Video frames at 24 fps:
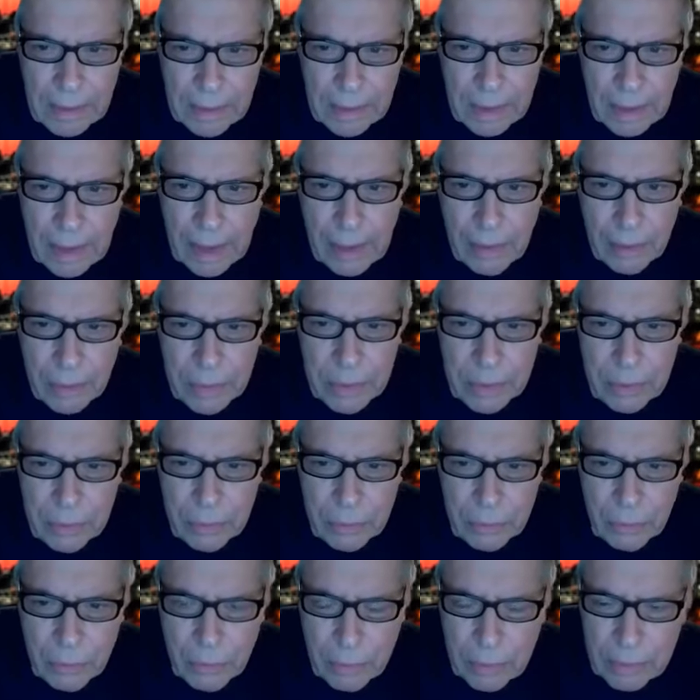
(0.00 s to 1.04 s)
How are
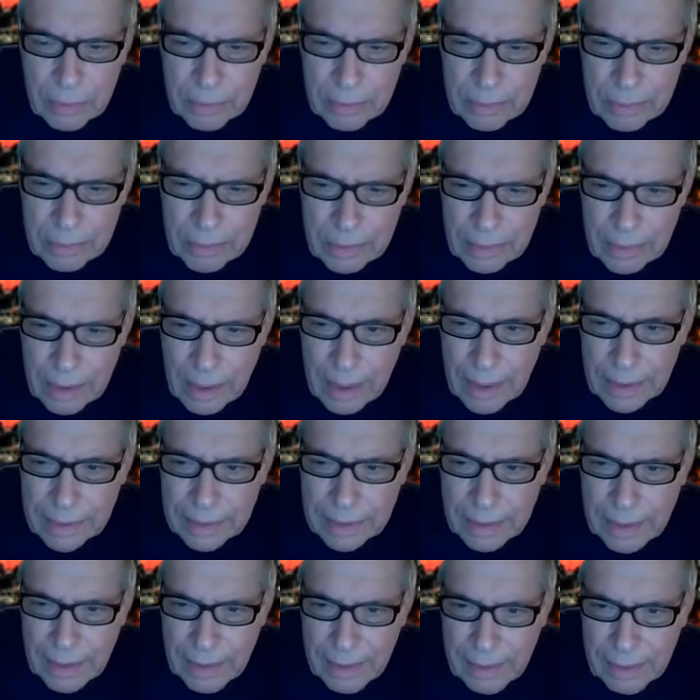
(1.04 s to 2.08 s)
you? Hi,
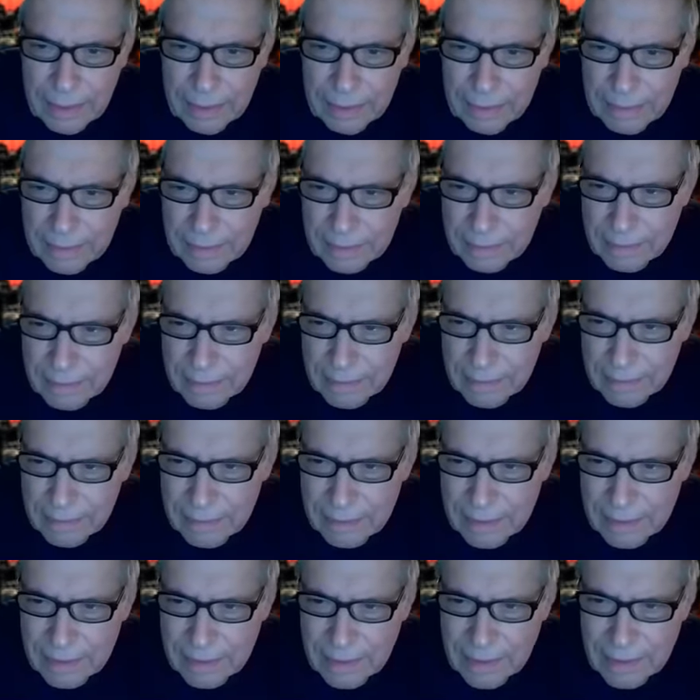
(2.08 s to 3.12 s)
Kay.
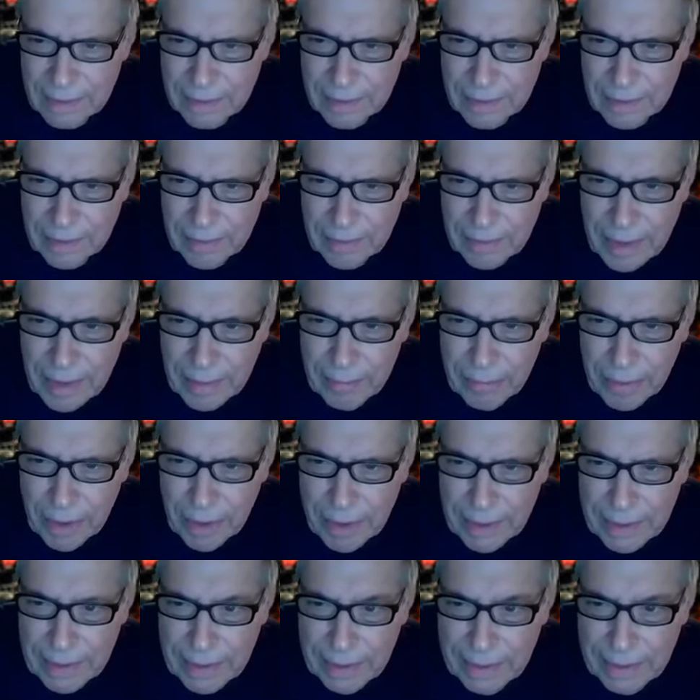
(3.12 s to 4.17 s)
Hi,
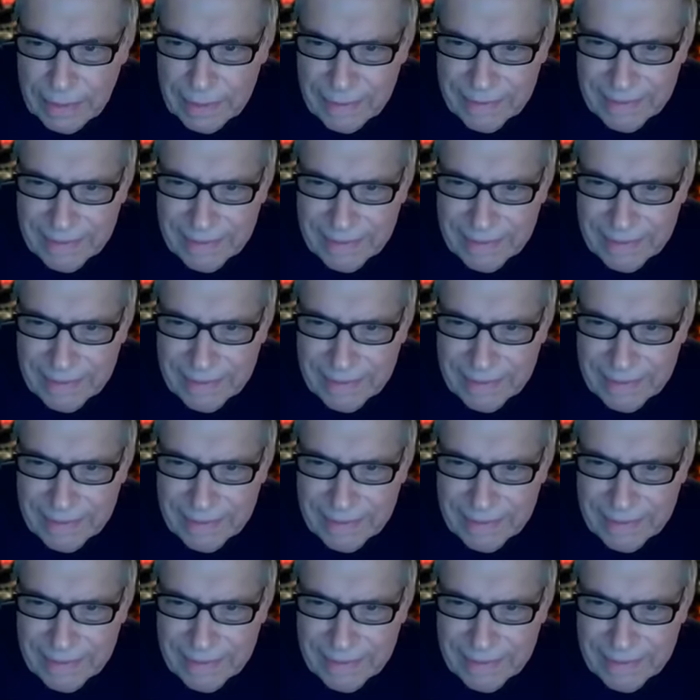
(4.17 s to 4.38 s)
Bonnie.